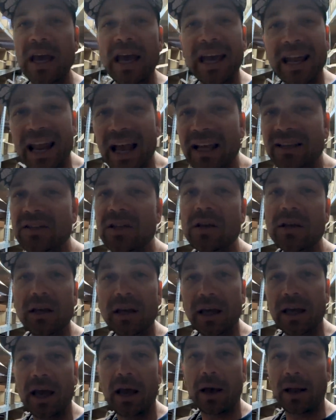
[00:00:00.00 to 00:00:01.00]
It has an
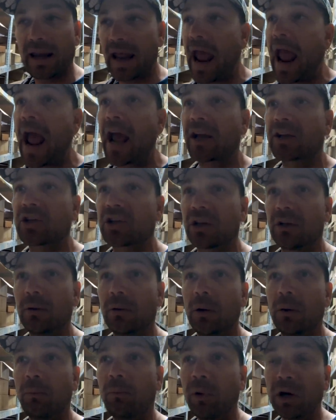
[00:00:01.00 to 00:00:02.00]

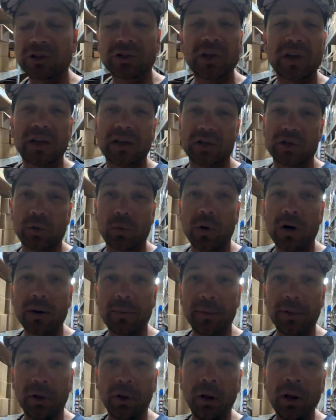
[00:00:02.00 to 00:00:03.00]
action much like a
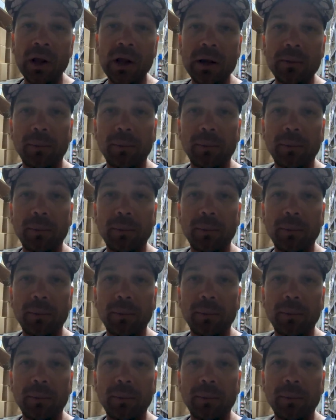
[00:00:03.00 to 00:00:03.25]
square bill,